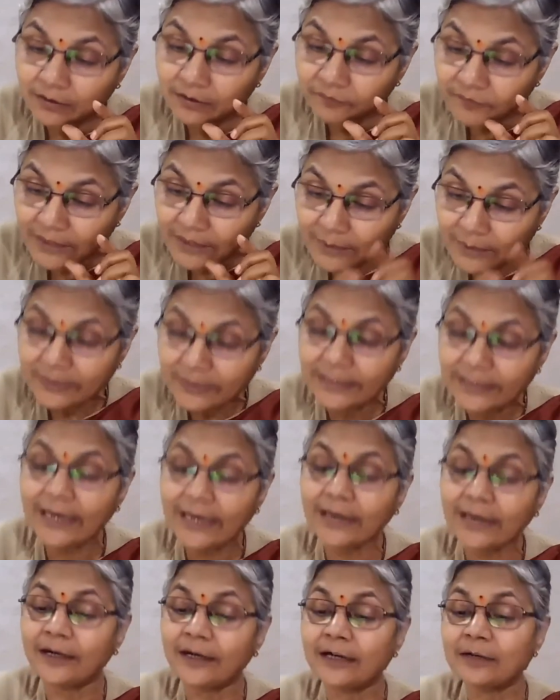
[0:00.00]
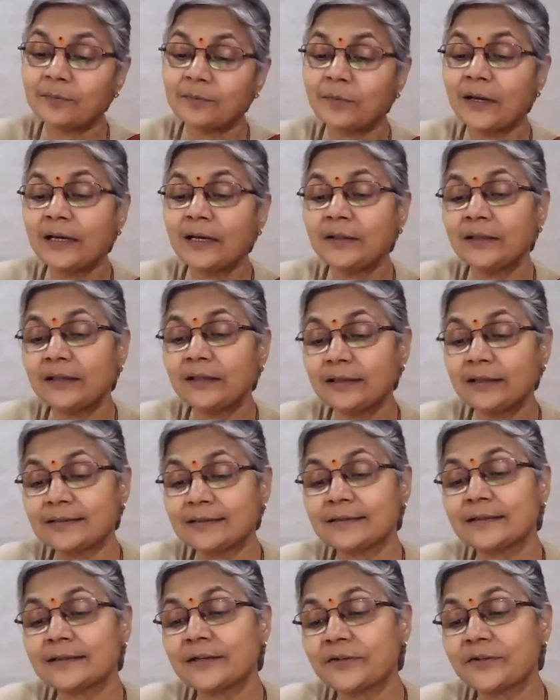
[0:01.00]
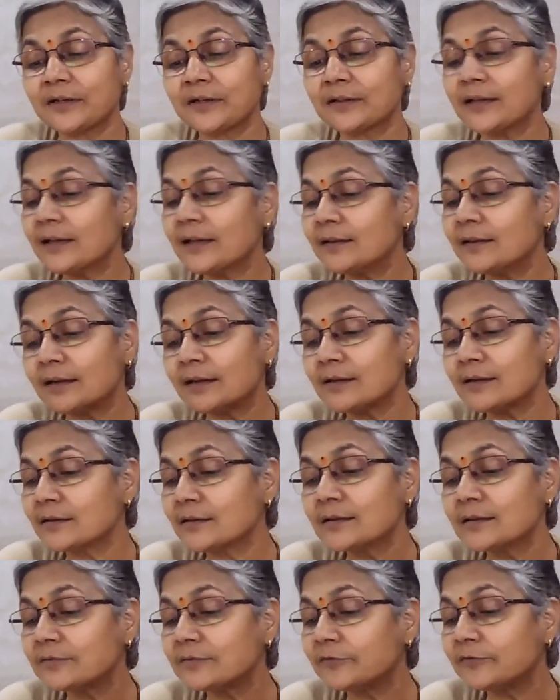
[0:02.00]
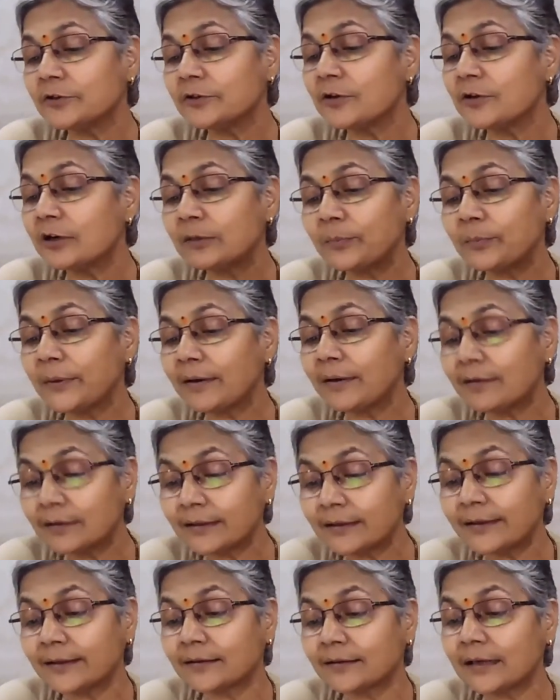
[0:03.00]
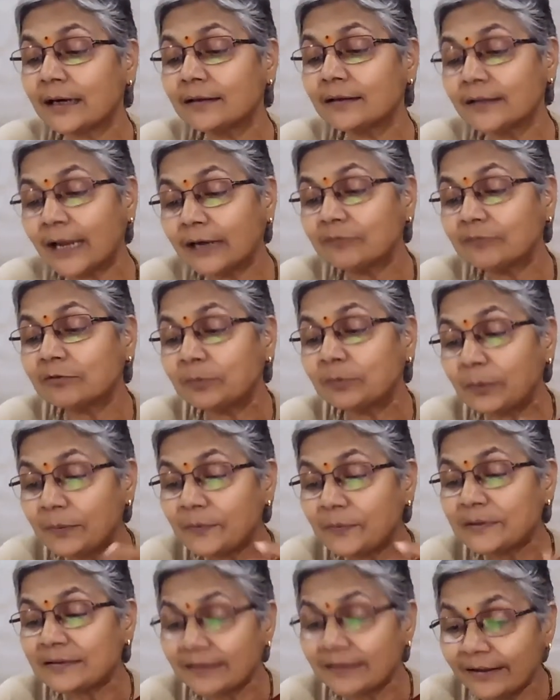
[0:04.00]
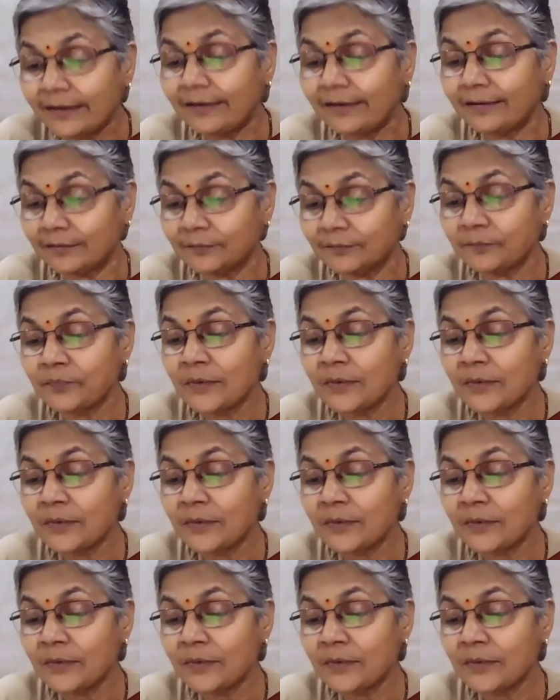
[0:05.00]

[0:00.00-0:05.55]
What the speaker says: fabricated by the researcher, then the results would not be correct, and that would be misleading